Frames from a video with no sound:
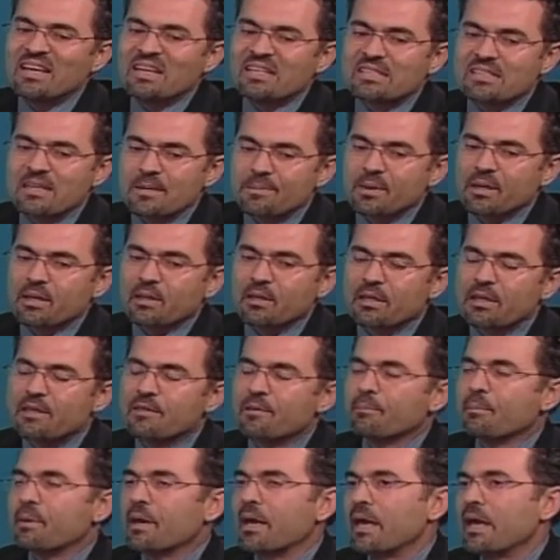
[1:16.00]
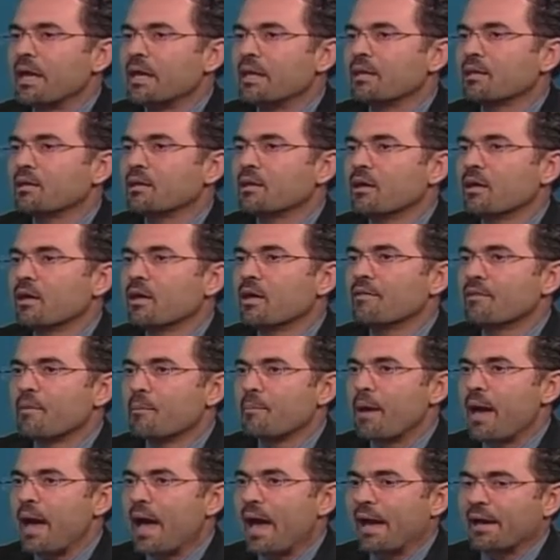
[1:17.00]
Typically, the pain in the
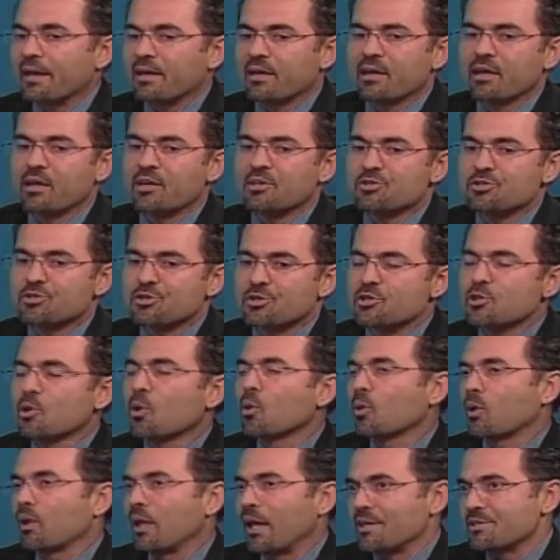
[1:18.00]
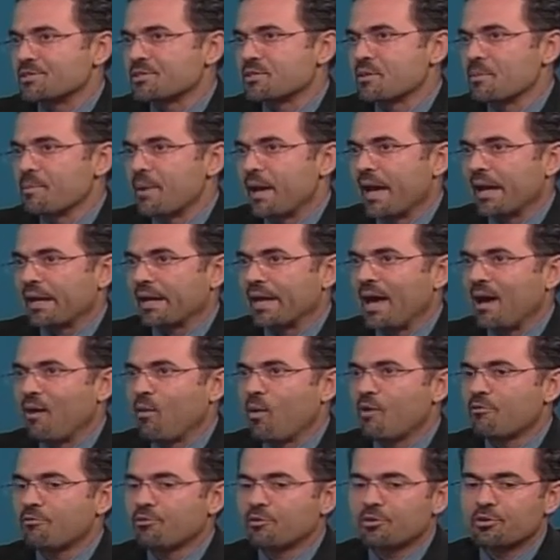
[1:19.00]
back is just localized to the back.
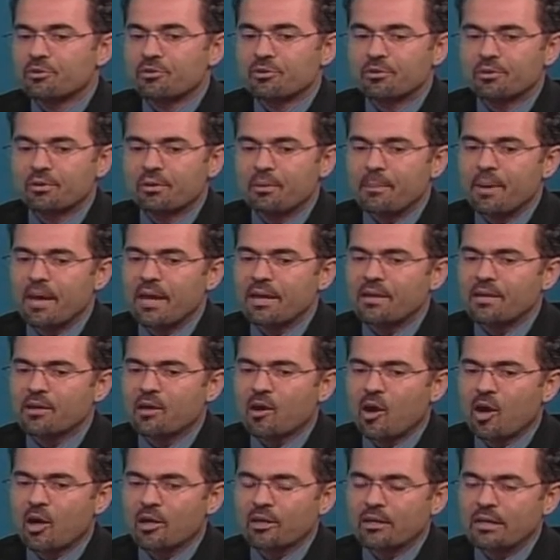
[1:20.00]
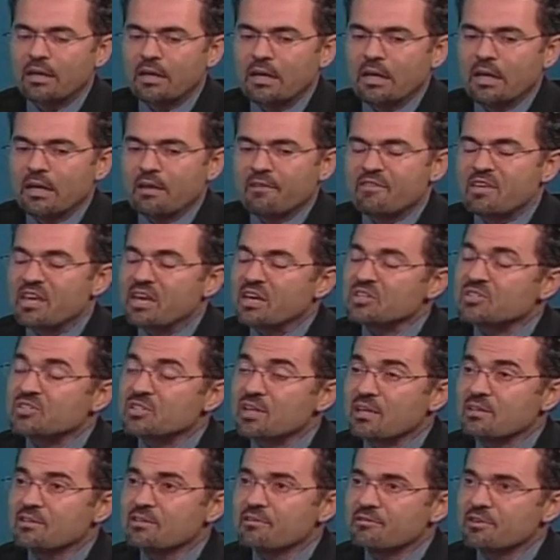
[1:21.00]
However, depending on the
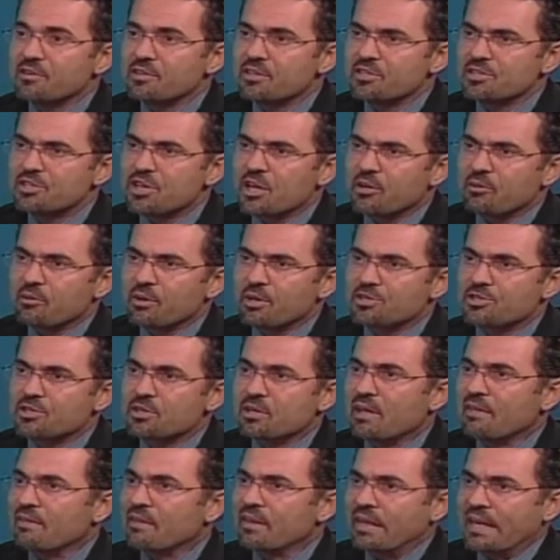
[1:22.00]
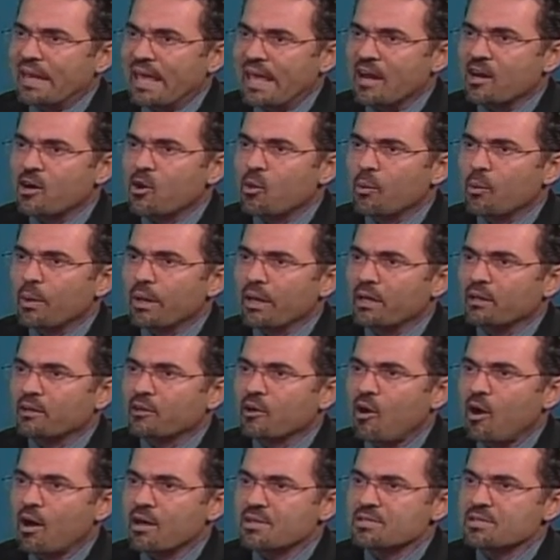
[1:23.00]
extent of the degeneration and the narrowing it
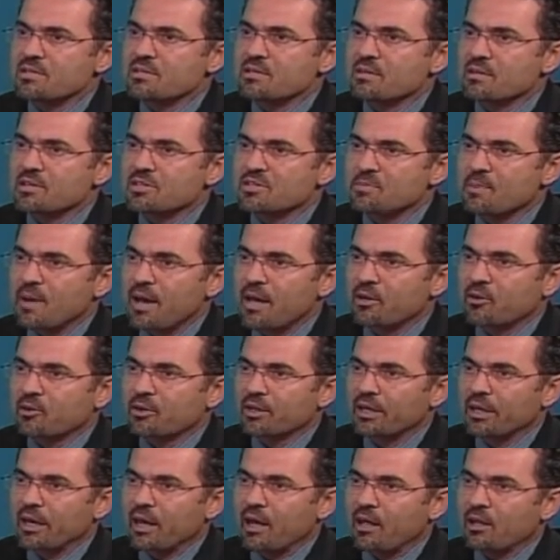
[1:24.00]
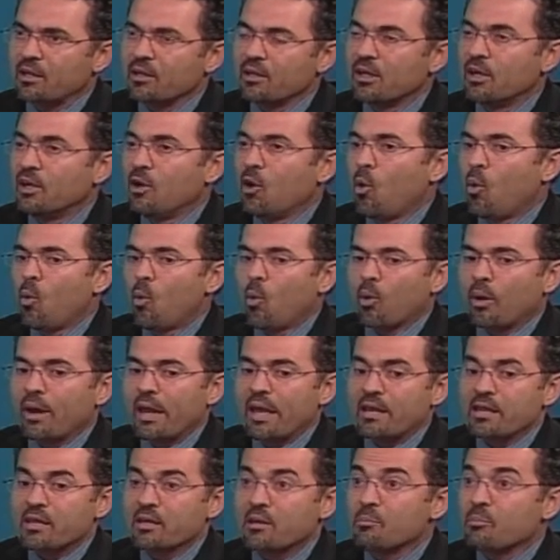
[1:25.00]
causes in the spinal canal, or
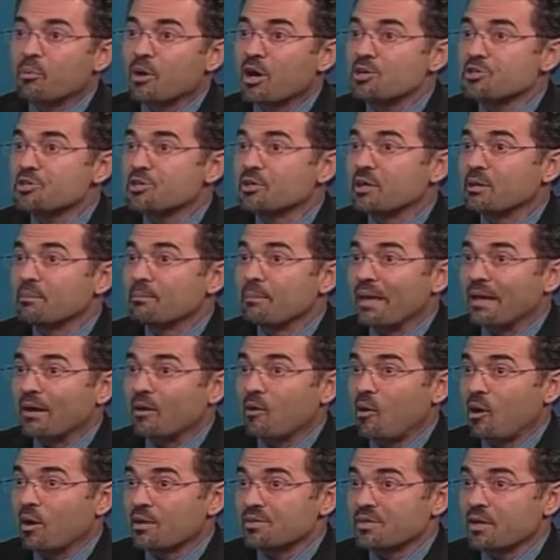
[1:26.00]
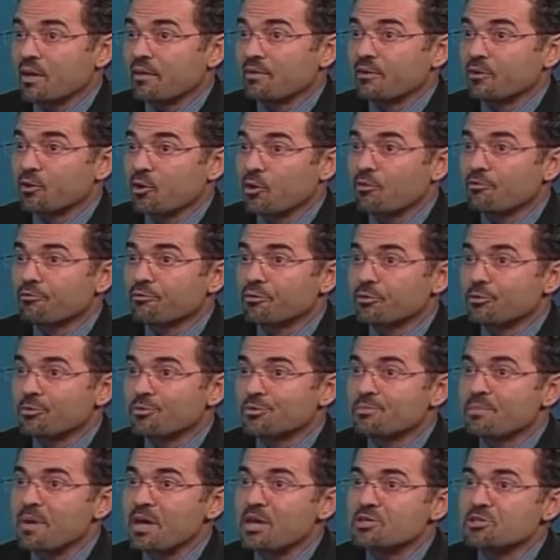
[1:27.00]
any compression it may cause on the nerve roots,
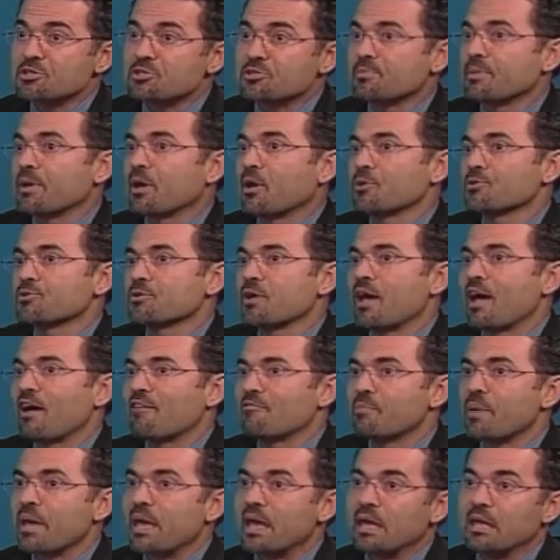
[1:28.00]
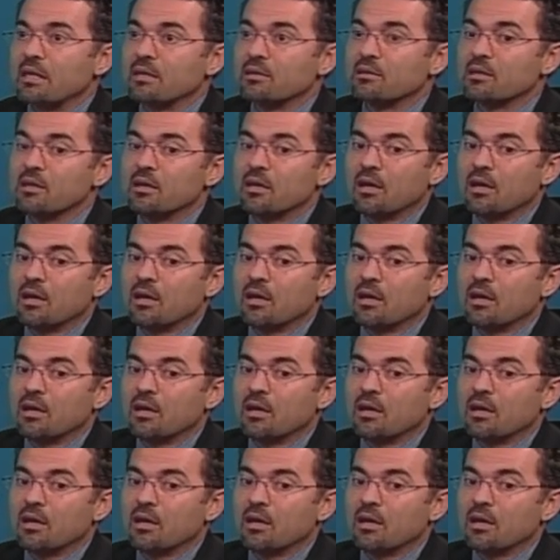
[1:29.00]
patients may also have pain